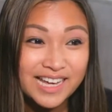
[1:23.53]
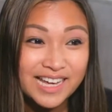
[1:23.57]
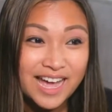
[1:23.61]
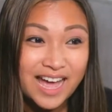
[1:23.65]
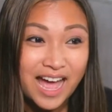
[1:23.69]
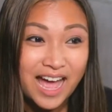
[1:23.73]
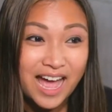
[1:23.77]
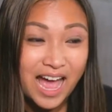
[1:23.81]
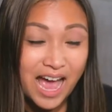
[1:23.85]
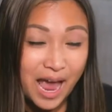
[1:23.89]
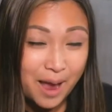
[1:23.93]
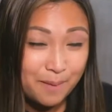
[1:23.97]

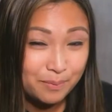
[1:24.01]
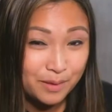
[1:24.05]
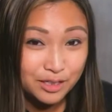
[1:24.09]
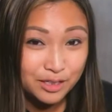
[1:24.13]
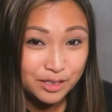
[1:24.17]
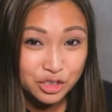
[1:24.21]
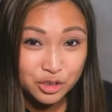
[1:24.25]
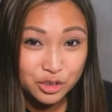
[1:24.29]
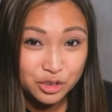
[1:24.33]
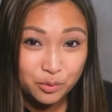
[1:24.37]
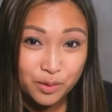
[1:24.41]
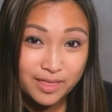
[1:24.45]
I'm not
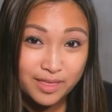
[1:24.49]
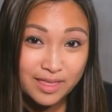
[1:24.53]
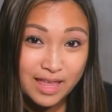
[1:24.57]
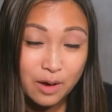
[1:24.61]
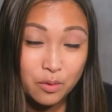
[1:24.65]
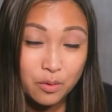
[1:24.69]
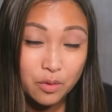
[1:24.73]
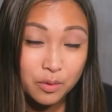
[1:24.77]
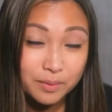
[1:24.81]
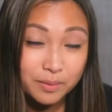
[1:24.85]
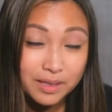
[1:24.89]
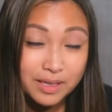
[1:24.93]
sure when
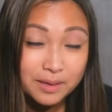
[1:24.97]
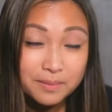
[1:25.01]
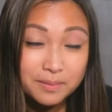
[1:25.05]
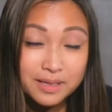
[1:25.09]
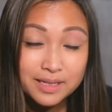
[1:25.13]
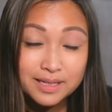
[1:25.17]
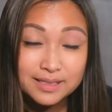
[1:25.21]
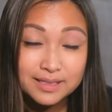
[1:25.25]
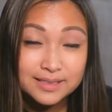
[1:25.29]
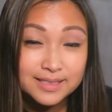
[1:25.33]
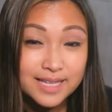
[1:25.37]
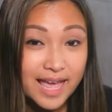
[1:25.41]
that will be
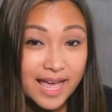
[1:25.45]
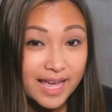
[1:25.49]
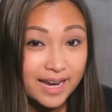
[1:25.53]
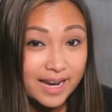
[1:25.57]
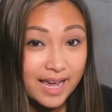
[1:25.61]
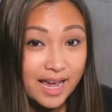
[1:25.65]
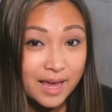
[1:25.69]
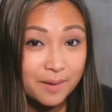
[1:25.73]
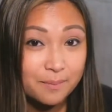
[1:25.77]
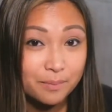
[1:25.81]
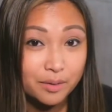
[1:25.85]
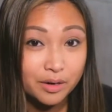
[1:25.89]
because the
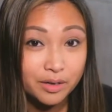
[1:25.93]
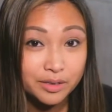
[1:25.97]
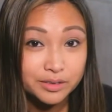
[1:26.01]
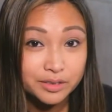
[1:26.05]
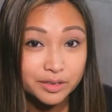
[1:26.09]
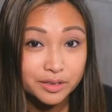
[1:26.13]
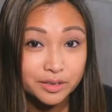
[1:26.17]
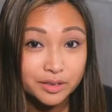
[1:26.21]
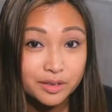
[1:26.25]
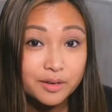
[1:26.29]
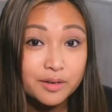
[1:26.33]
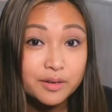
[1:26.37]
Anaheim parks
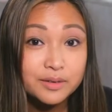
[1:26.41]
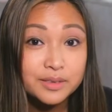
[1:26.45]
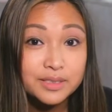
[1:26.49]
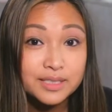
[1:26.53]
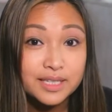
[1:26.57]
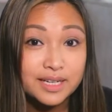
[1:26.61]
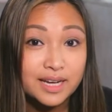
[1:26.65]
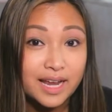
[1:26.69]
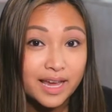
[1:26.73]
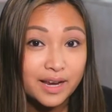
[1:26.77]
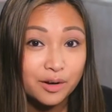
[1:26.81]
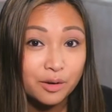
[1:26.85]
are closed
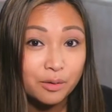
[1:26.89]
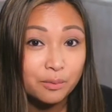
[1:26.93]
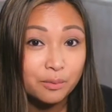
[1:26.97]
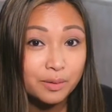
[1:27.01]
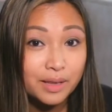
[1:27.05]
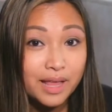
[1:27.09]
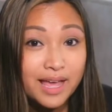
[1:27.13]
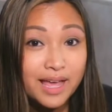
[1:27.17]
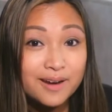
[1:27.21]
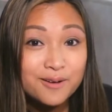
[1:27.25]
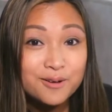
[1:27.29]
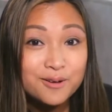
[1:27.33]
and I don't
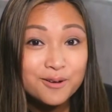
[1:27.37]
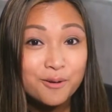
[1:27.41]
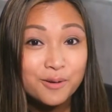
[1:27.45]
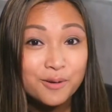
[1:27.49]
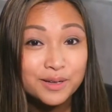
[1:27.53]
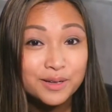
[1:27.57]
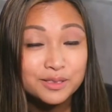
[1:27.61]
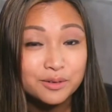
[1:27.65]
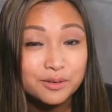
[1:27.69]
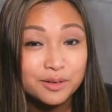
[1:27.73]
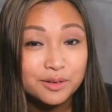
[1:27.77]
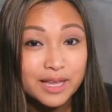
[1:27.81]
plan on
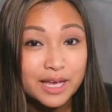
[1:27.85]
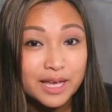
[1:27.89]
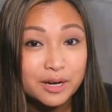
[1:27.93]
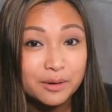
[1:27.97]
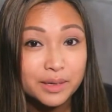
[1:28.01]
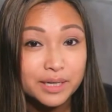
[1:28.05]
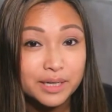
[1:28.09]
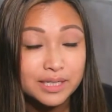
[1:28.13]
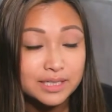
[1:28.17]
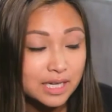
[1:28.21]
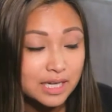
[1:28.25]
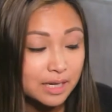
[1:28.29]
going to Orlando
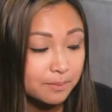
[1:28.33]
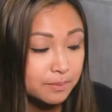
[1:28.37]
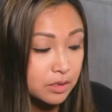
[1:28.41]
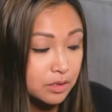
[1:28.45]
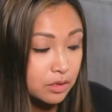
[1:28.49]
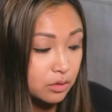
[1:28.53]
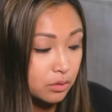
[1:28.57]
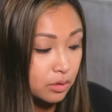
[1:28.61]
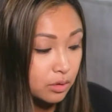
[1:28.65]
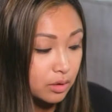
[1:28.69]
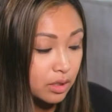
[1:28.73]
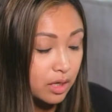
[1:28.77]
anytime
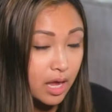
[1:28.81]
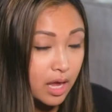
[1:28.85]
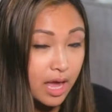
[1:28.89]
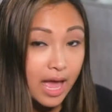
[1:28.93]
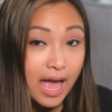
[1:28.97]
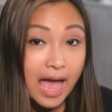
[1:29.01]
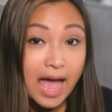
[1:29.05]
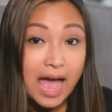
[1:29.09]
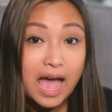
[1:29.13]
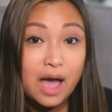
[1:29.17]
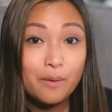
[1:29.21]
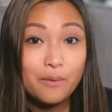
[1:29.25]

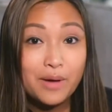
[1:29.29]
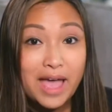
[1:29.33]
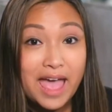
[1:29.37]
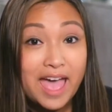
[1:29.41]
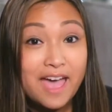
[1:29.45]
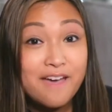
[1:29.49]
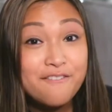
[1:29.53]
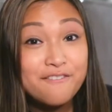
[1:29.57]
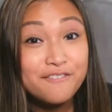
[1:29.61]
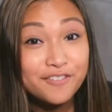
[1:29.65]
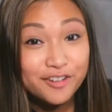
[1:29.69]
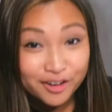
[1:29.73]
soon.
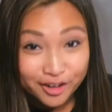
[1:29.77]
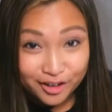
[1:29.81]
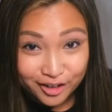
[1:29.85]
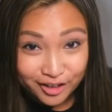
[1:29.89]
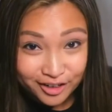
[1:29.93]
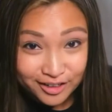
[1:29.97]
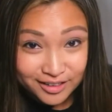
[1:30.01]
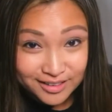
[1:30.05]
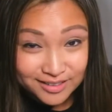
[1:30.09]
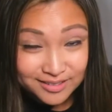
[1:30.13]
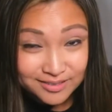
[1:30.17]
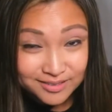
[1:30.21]
However,